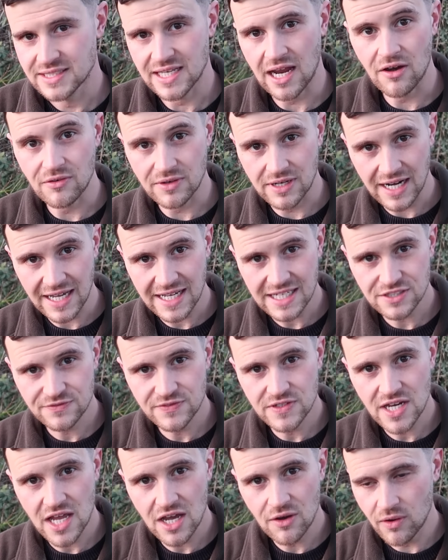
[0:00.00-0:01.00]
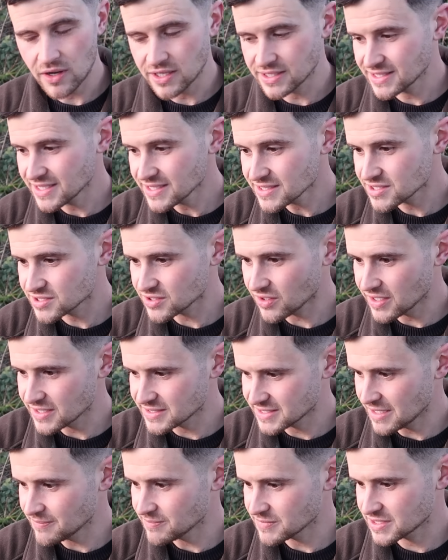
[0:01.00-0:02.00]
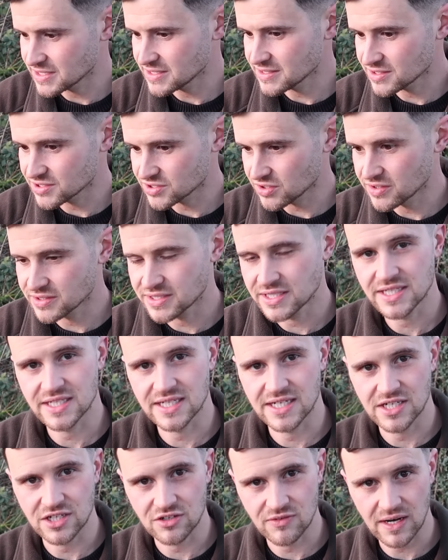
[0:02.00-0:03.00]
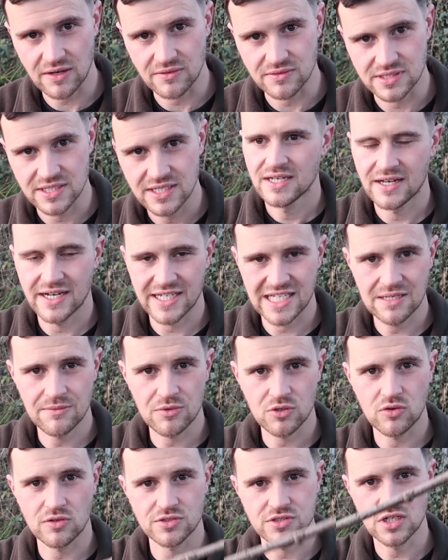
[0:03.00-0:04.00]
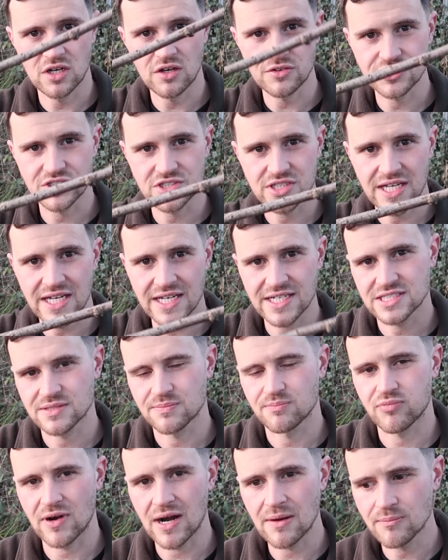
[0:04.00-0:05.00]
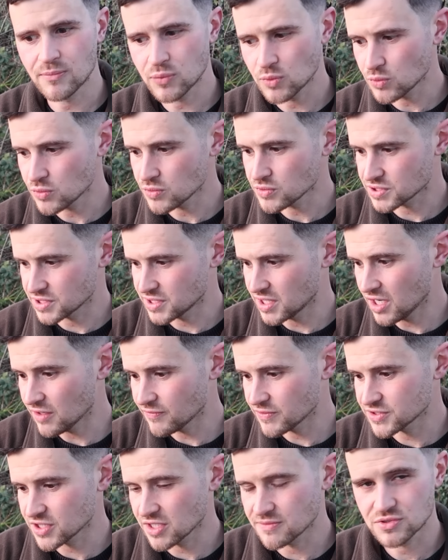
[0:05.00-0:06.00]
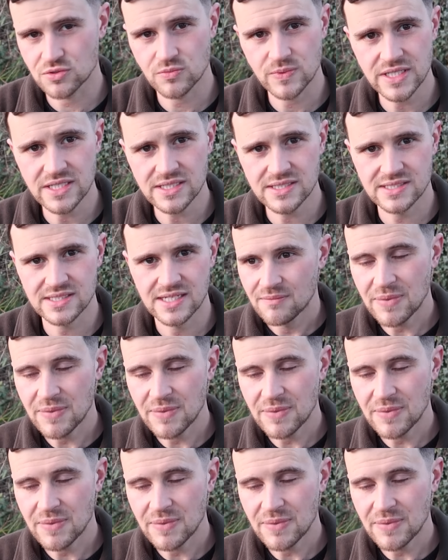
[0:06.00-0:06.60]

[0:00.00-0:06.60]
Now in the last video, I did start attempting to start digging at the ground. And I came across a lot of sticks, brambles and other types of weeds.